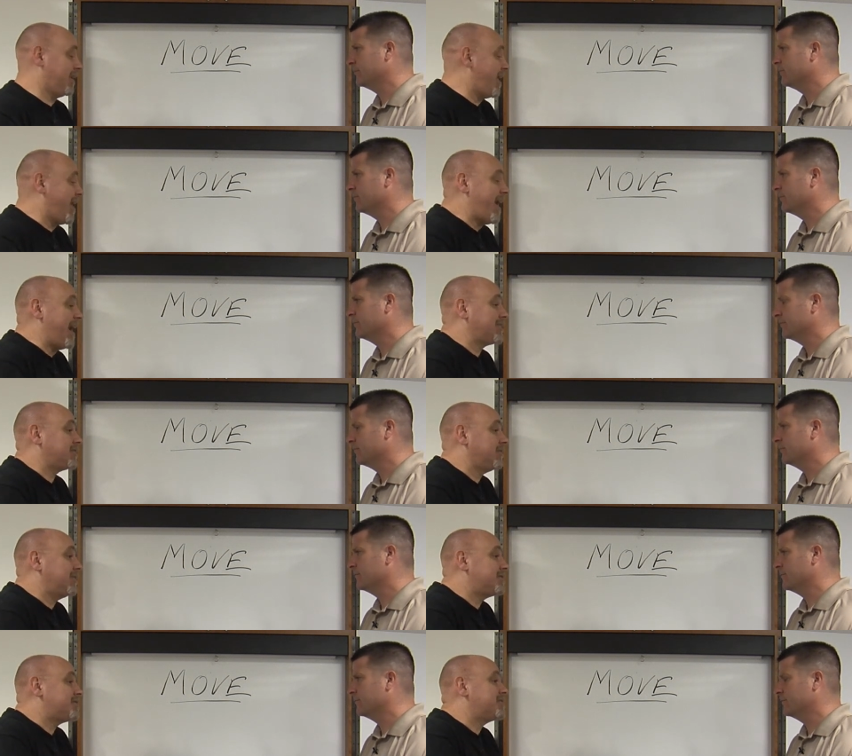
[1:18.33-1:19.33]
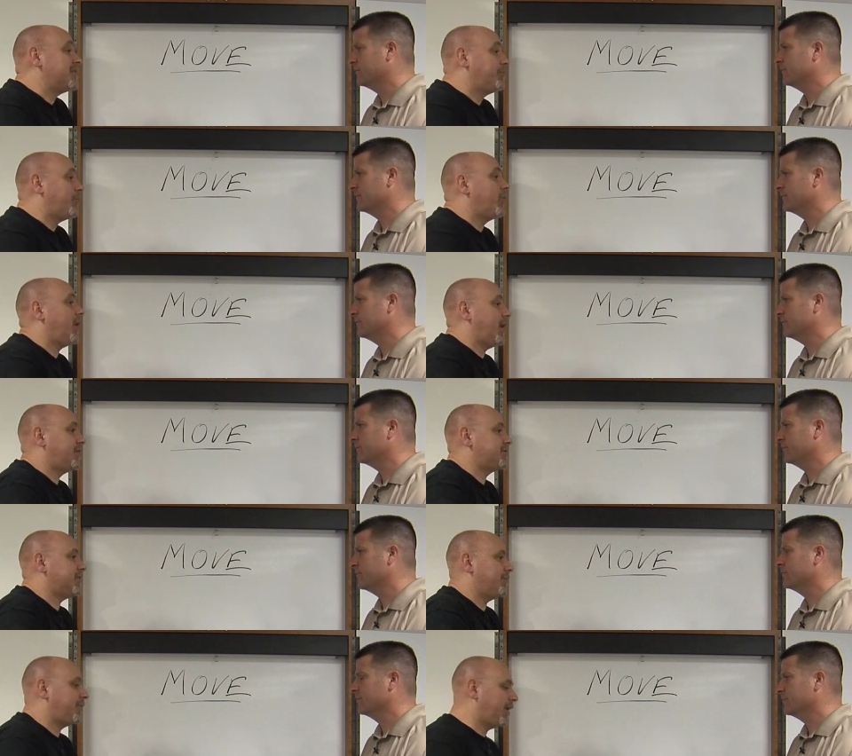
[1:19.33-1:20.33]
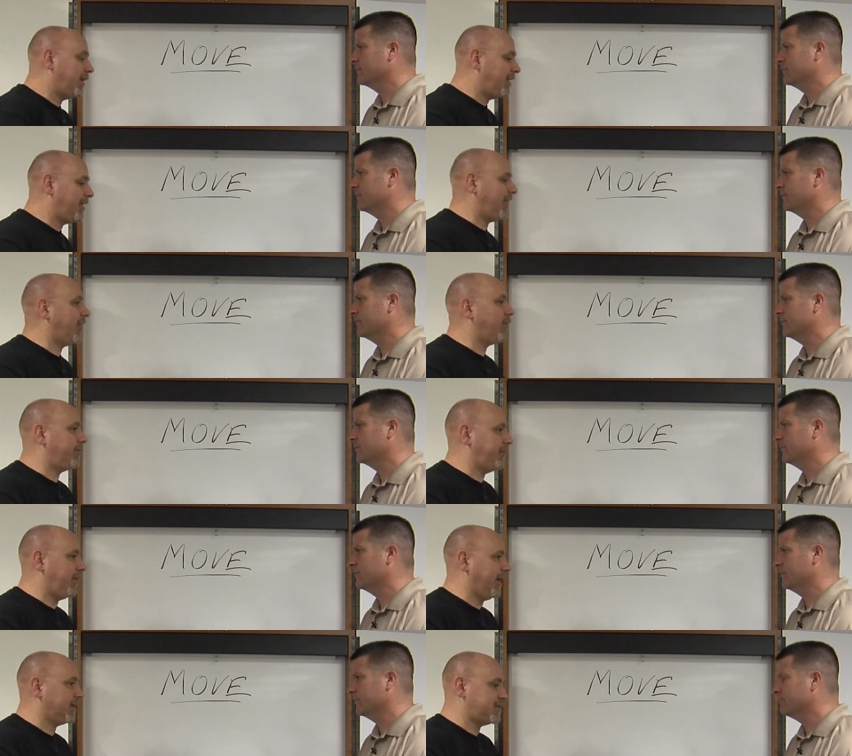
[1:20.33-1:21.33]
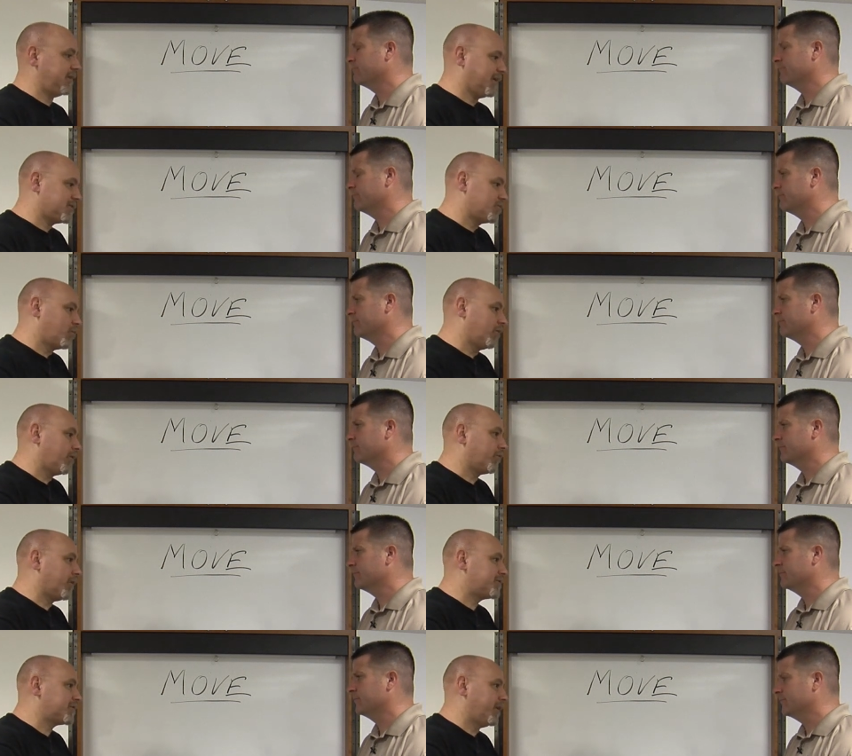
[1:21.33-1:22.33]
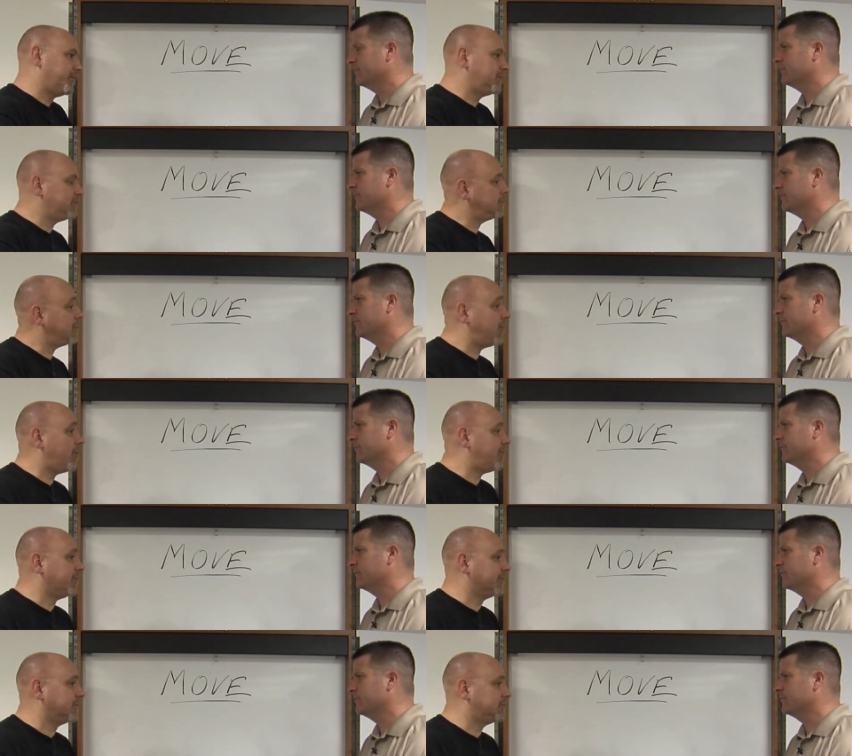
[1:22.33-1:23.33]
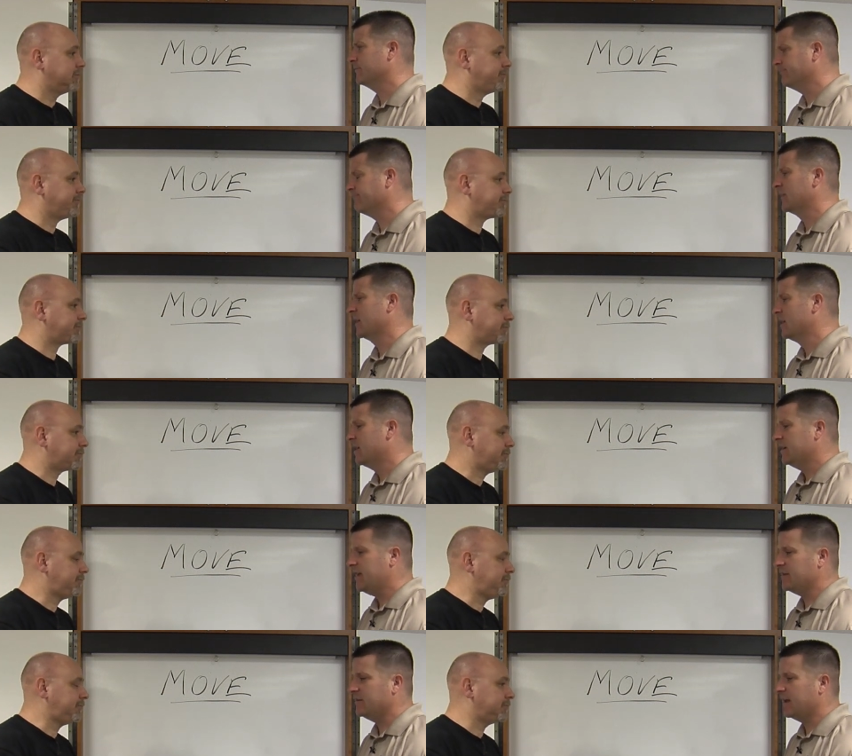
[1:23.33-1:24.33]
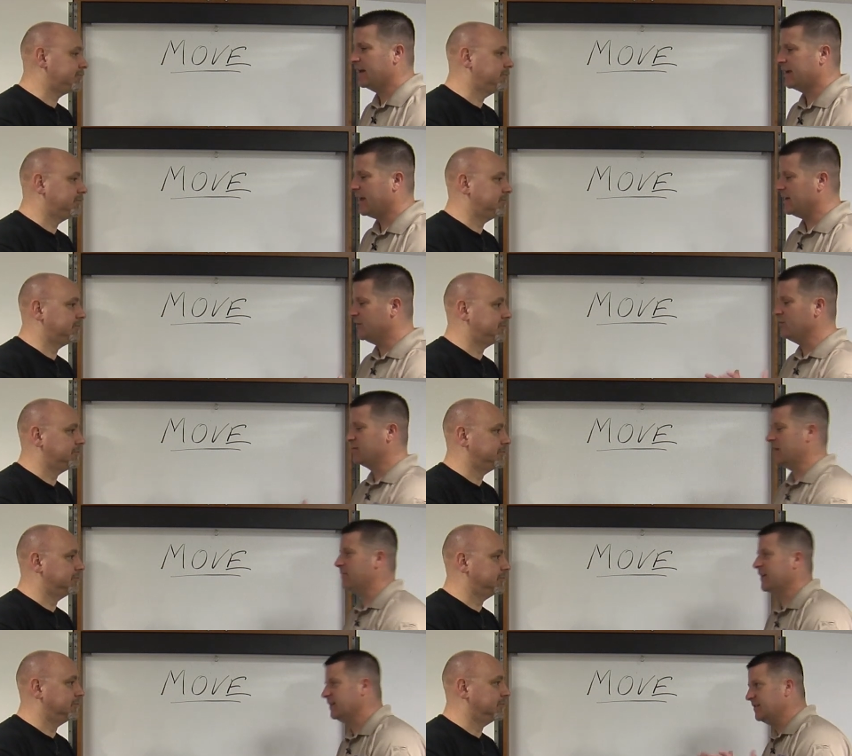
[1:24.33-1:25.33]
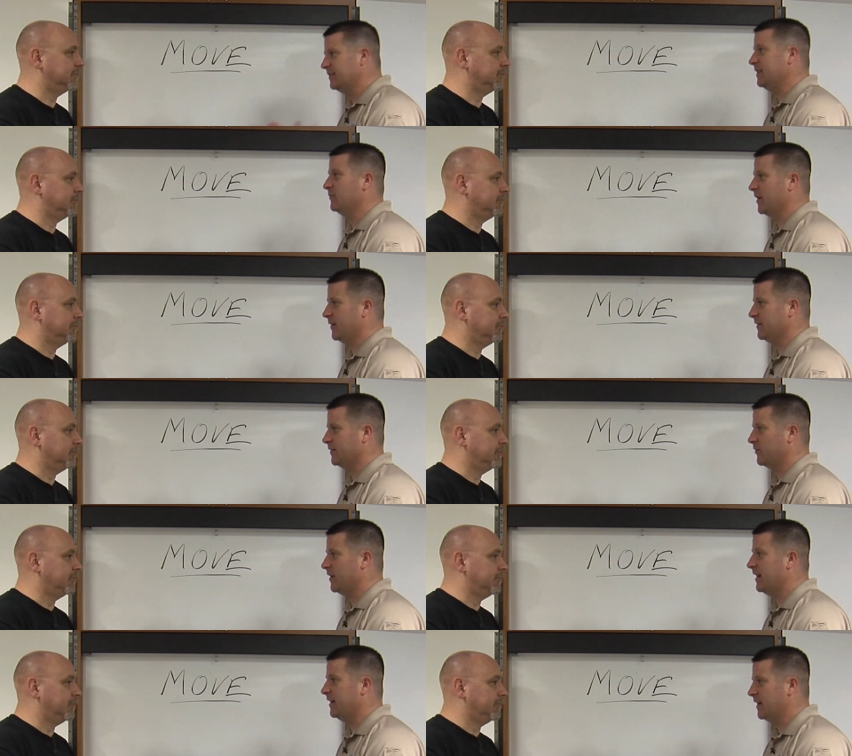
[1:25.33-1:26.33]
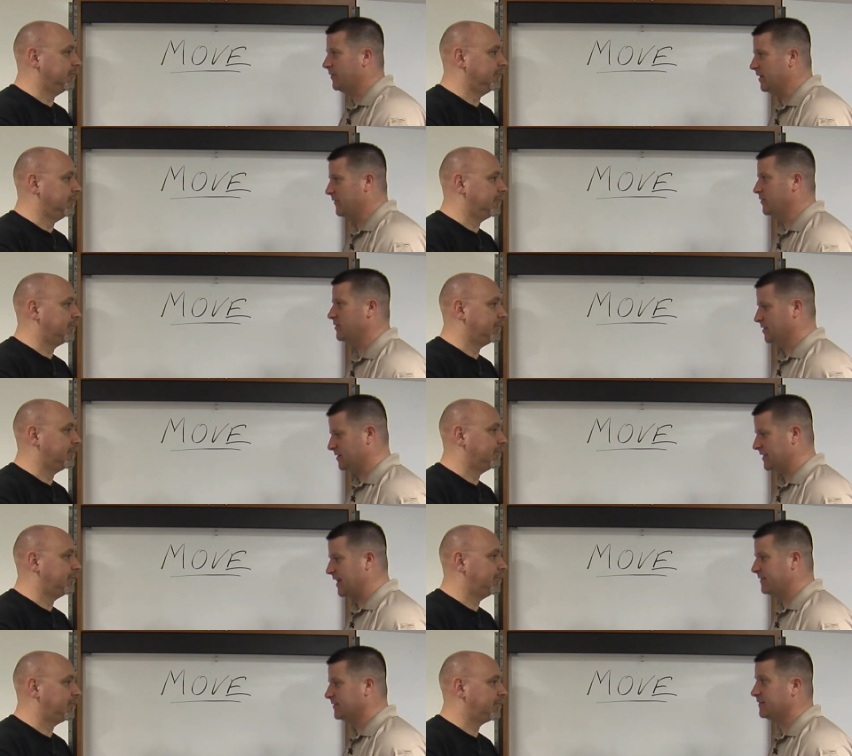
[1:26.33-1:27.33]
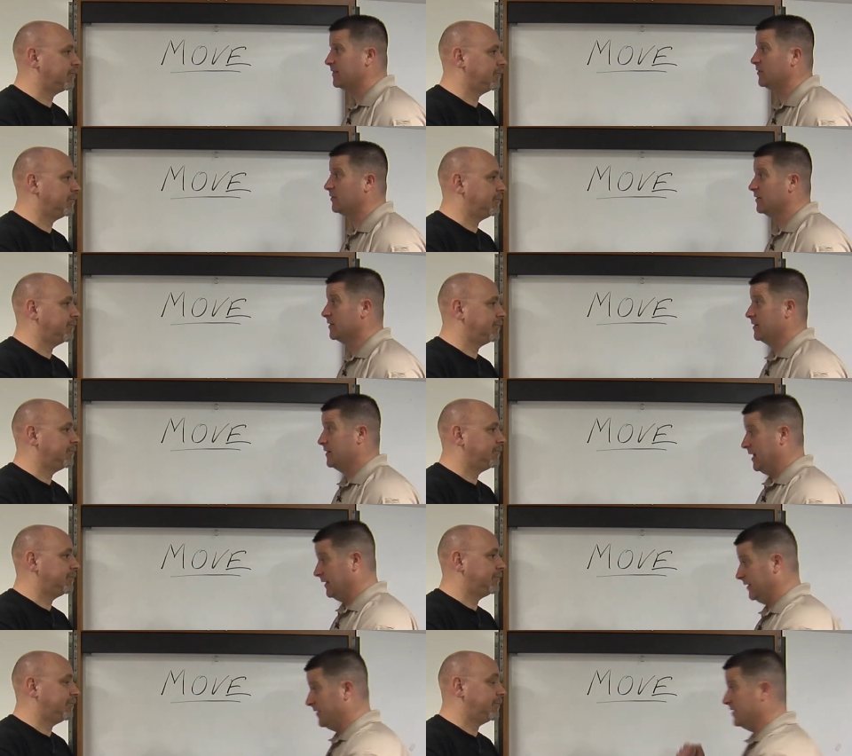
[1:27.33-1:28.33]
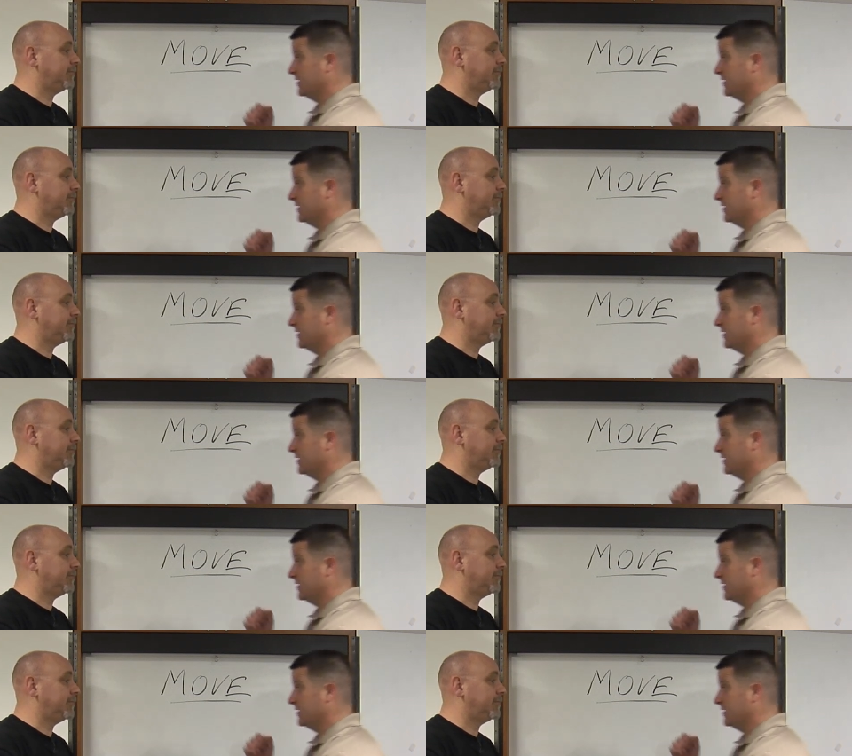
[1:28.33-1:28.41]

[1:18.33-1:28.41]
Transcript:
Speaker 1: an excellent, simple concept. Get off the X. The X is where the threat's coming. Get off of it.
Speaker 2: Yeah, you got to kind of do something to derail the train. I mean, if you just stand still and let